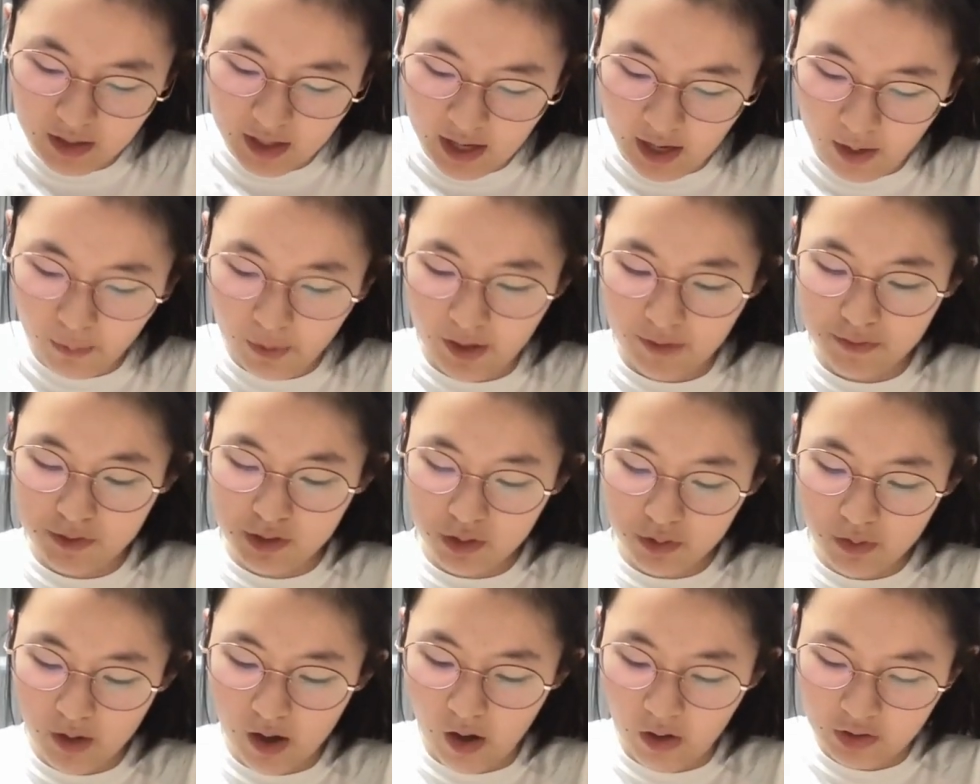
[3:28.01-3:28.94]
and we have
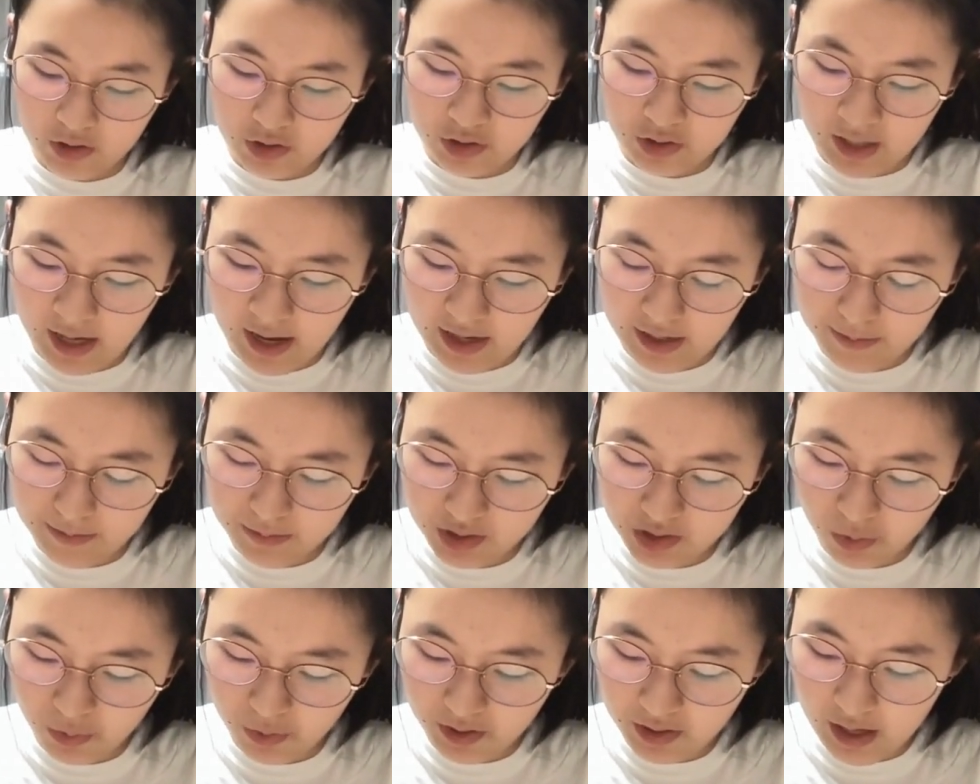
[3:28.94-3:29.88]
2 oxygen atoms,
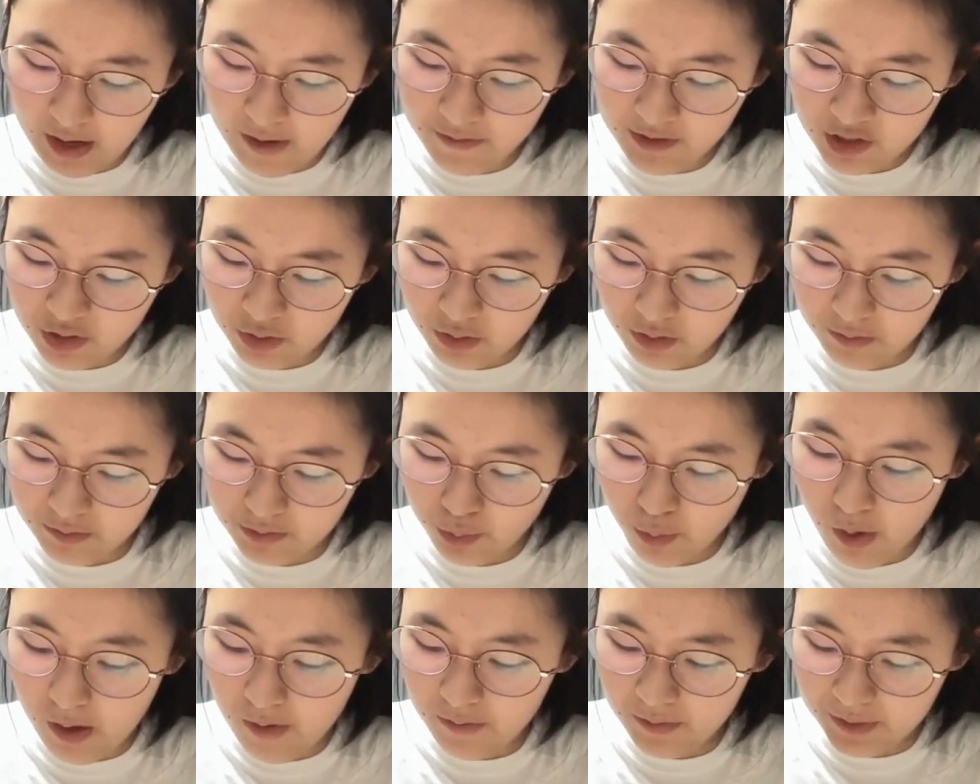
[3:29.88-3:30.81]
so we're going to have a total of
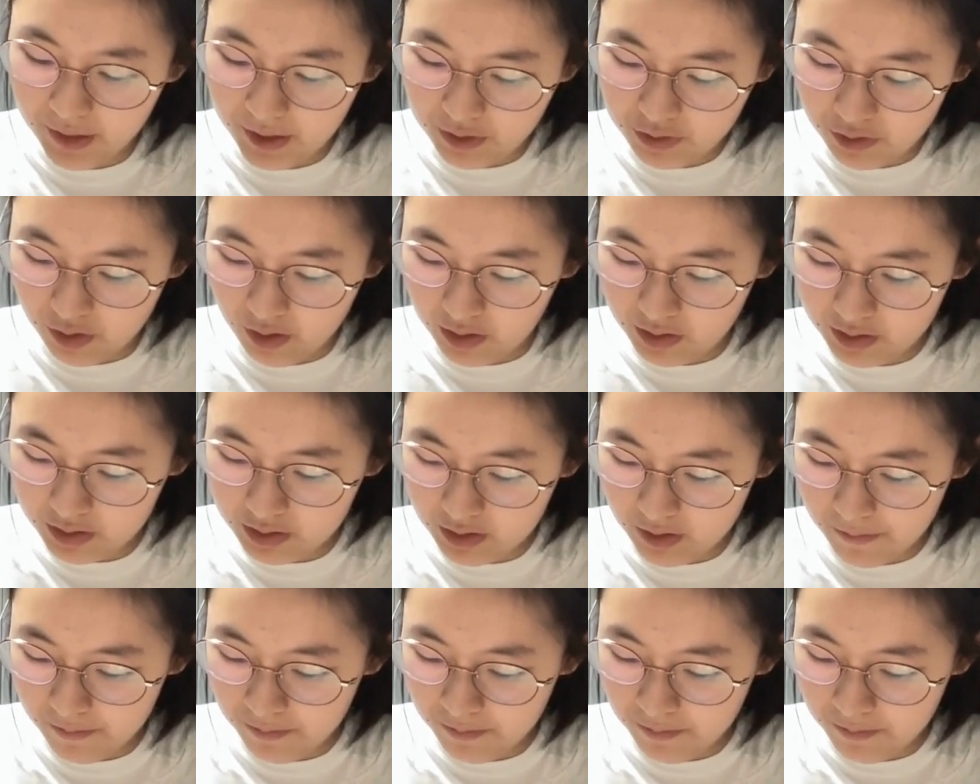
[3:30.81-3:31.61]
12 electrons.